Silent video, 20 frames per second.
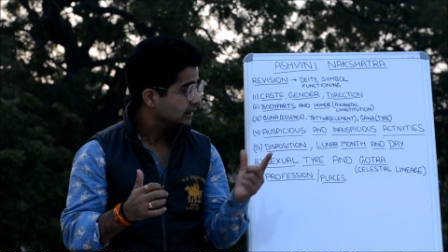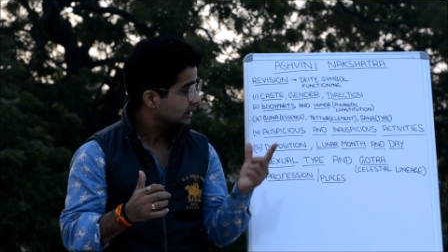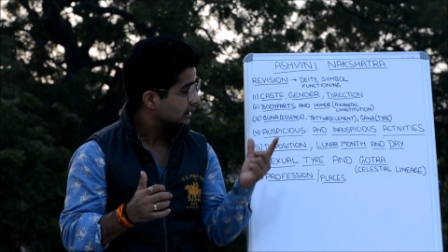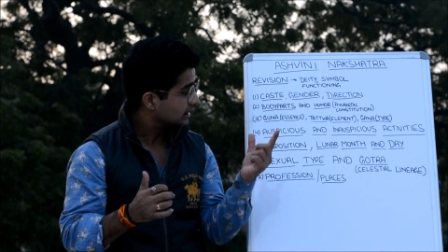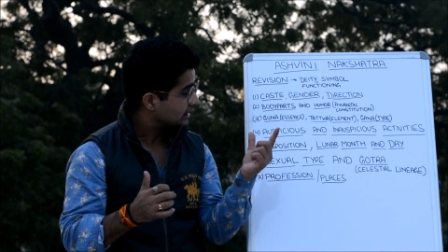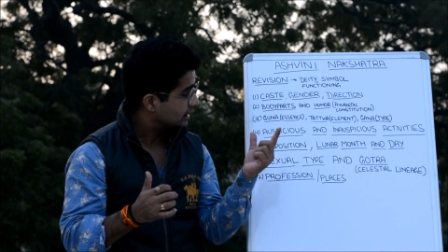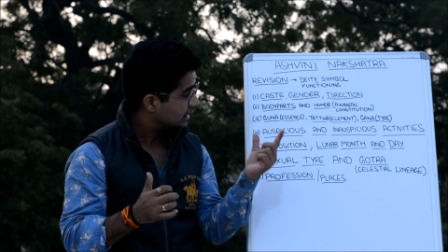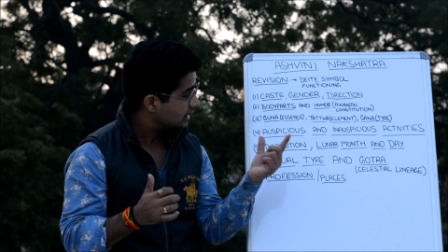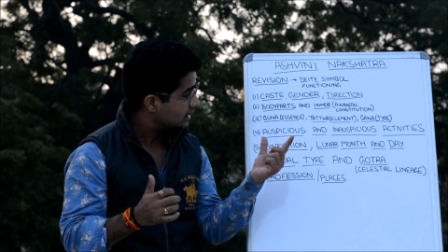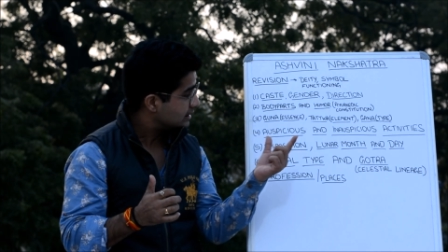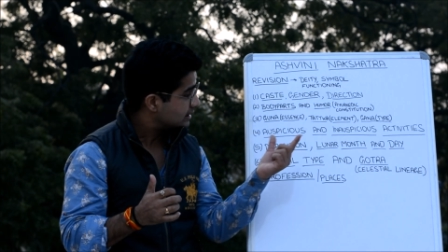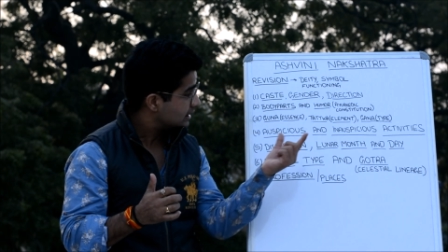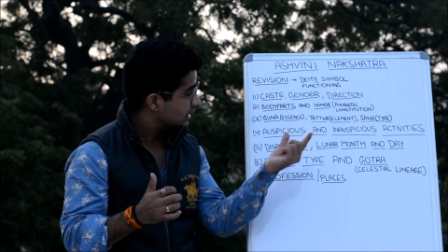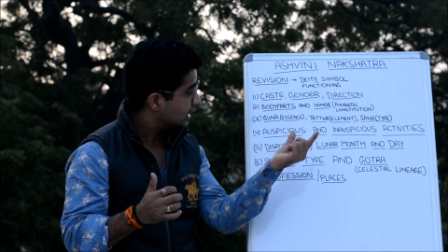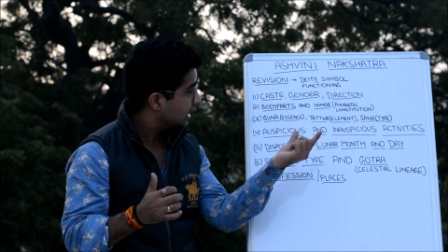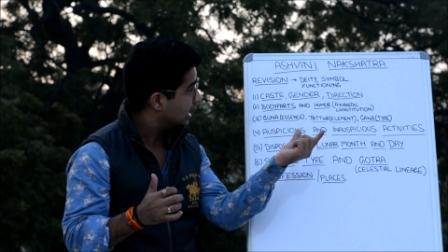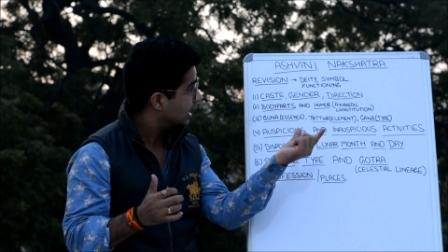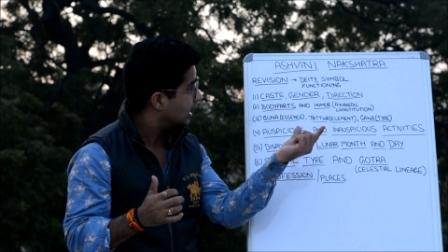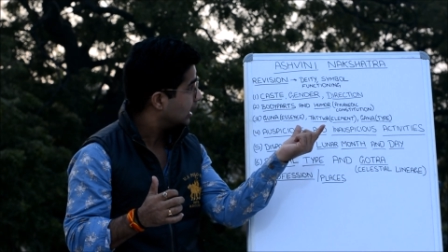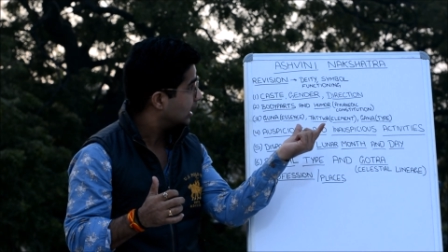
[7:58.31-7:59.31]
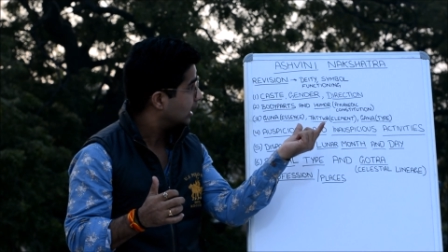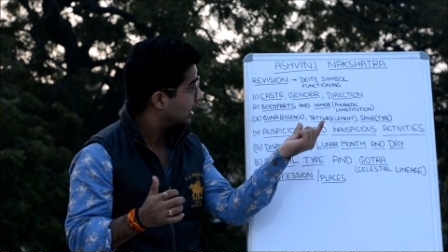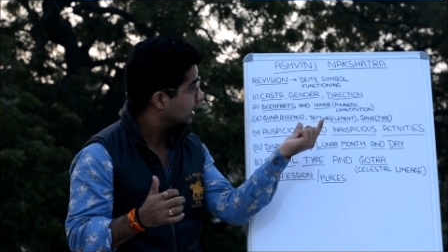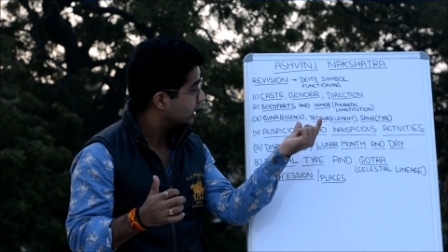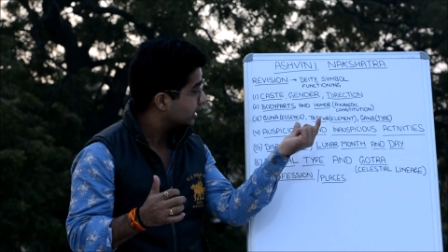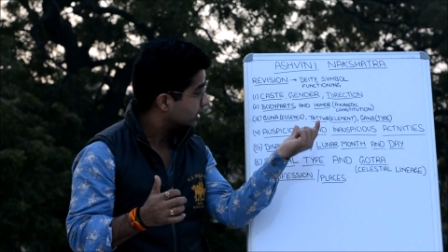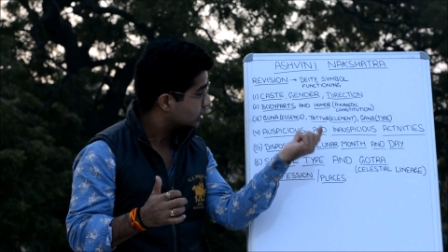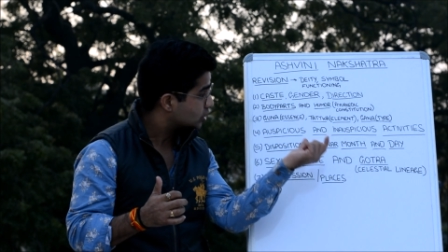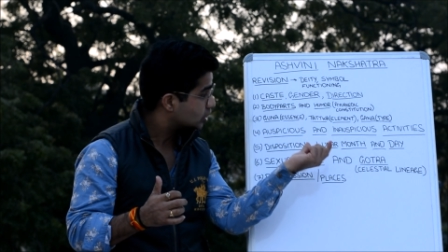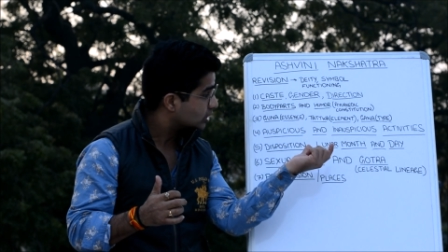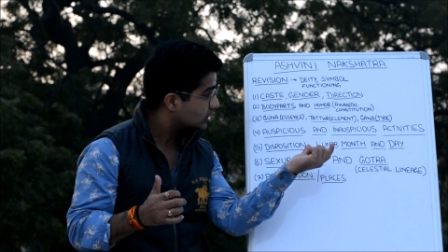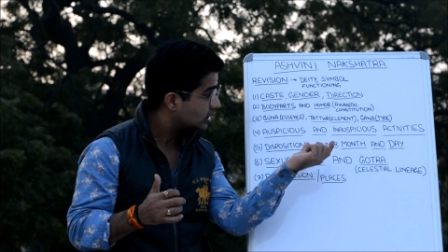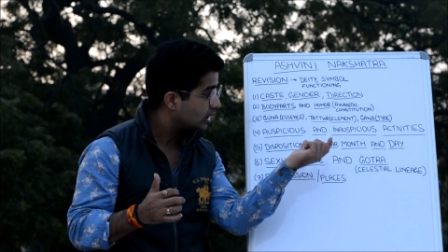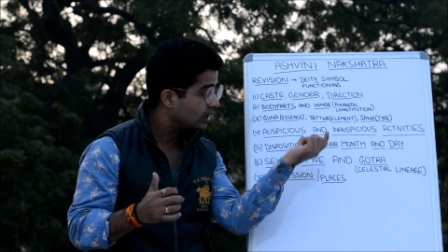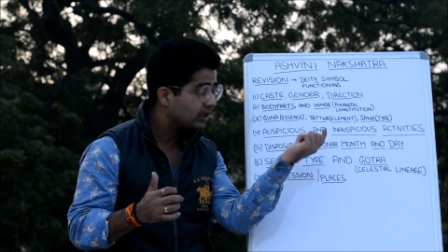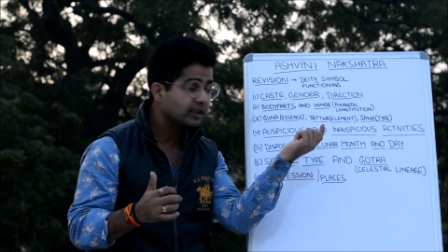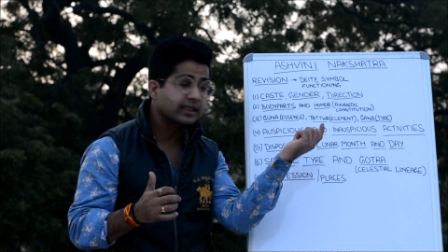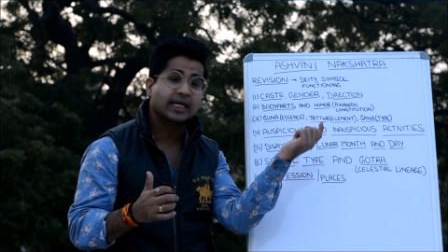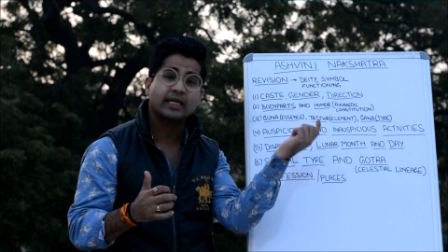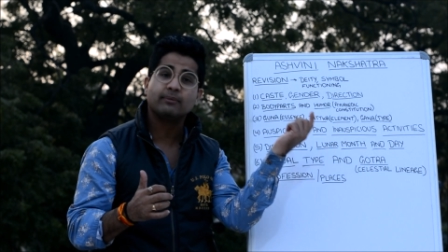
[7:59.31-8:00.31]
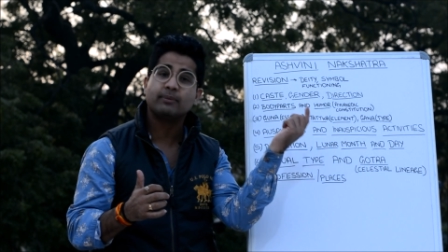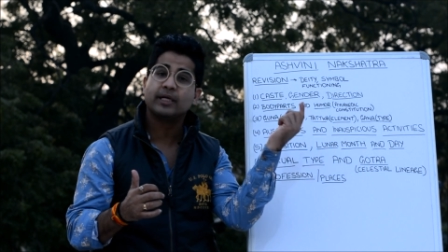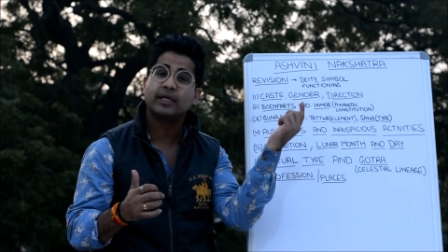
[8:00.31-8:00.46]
this nakshatra can be